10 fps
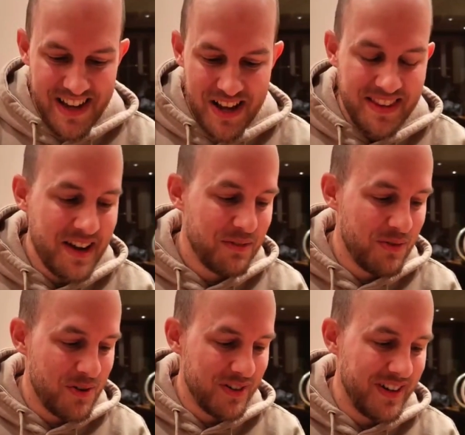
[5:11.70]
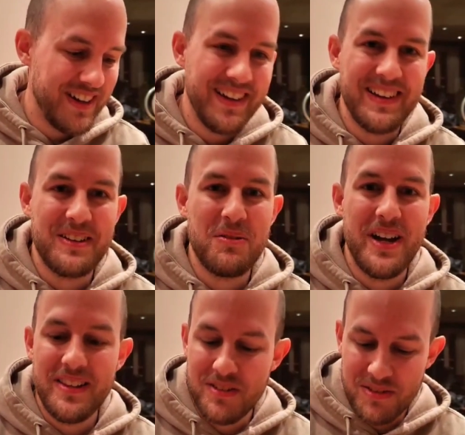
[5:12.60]
Yeah, thanks for the
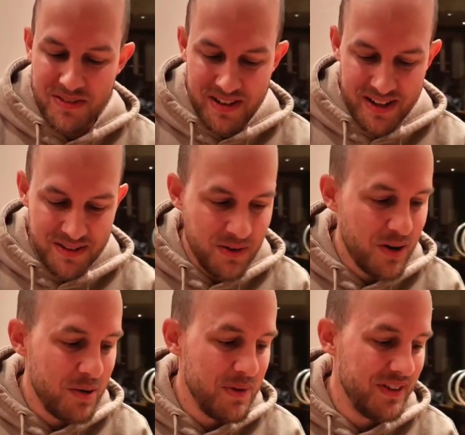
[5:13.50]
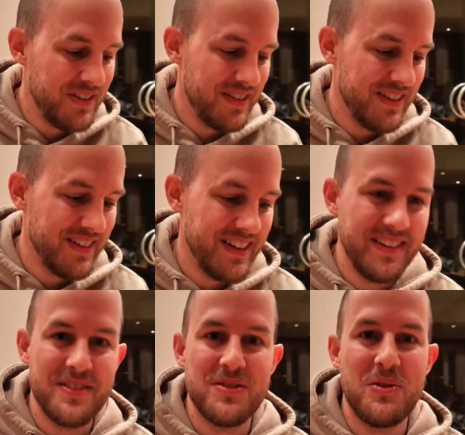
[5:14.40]
great uh, tournament
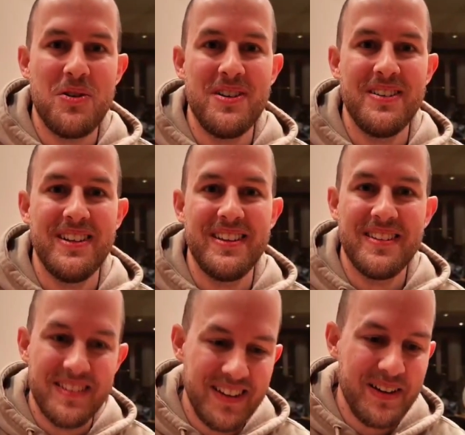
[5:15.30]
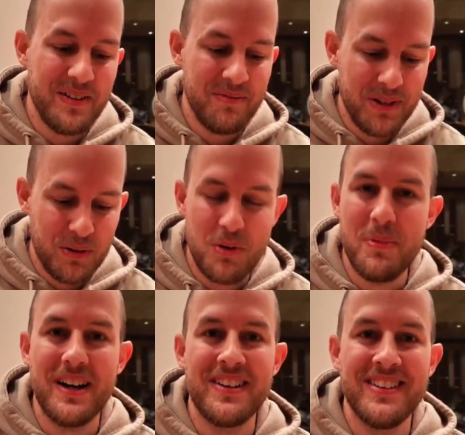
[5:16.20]
in the store, and I will
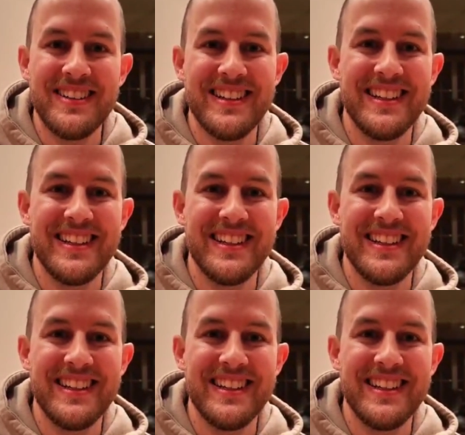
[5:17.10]
come back.